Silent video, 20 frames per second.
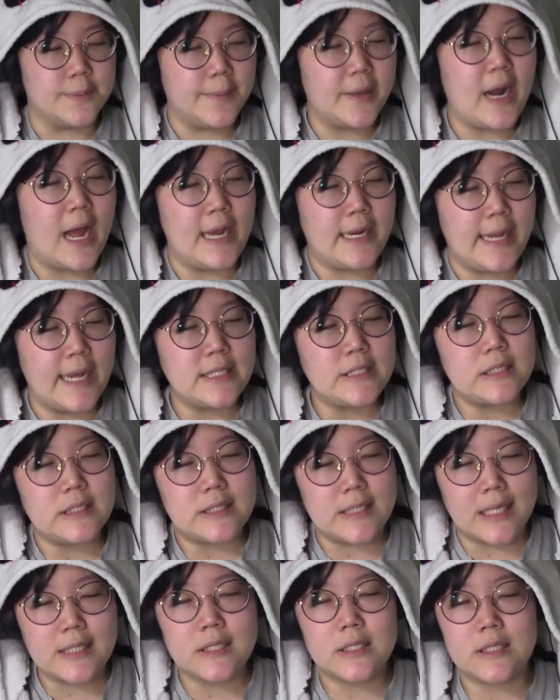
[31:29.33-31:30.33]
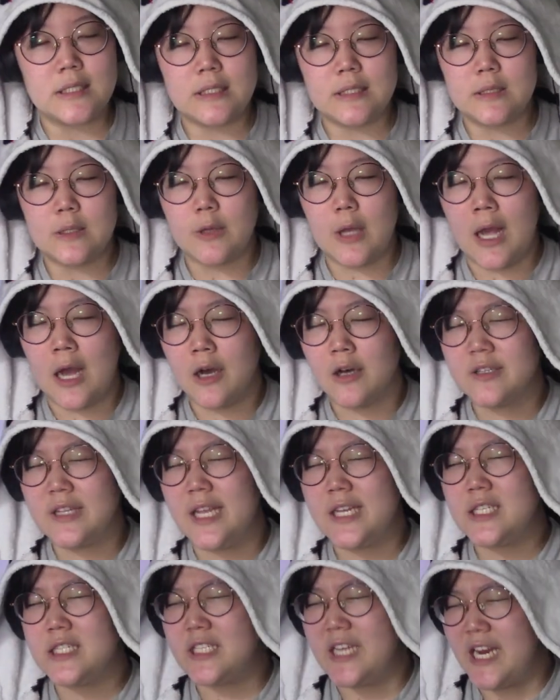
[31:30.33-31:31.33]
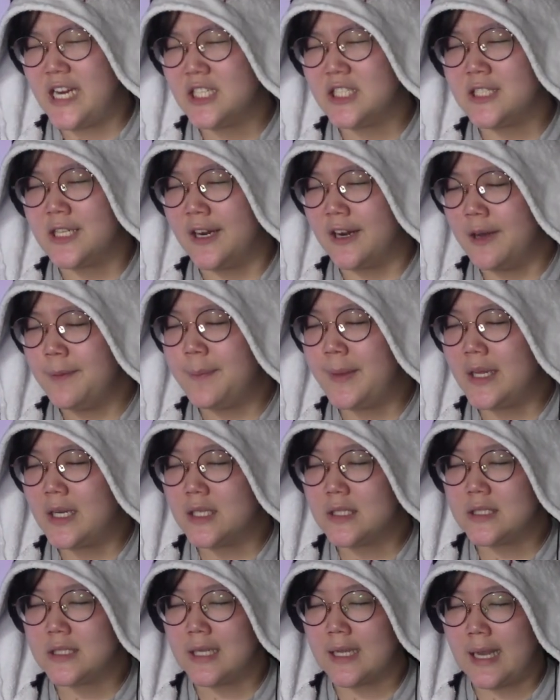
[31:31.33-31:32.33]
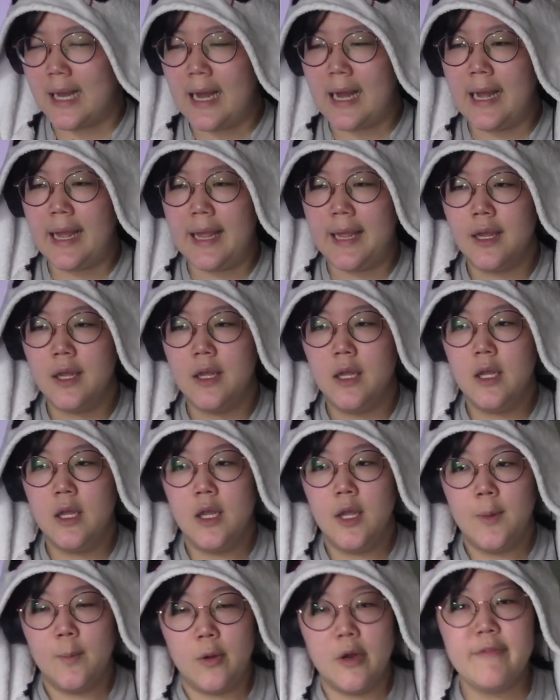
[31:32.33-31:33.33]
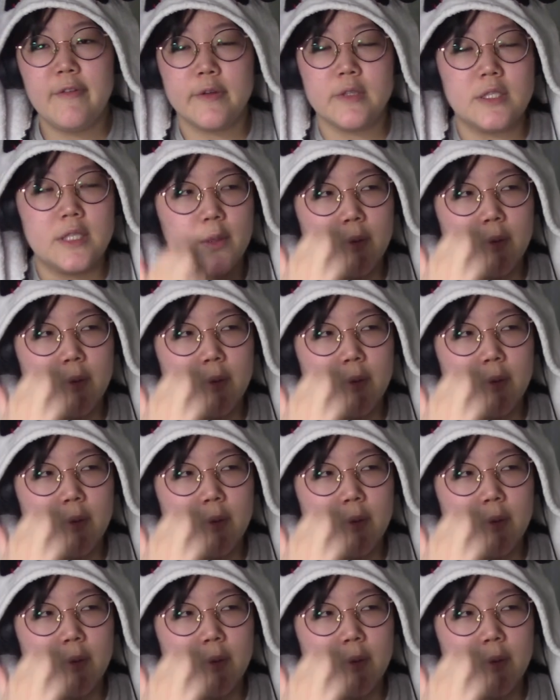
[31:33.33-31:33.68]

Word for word: But I guess that's how they changed it up, because the guy previously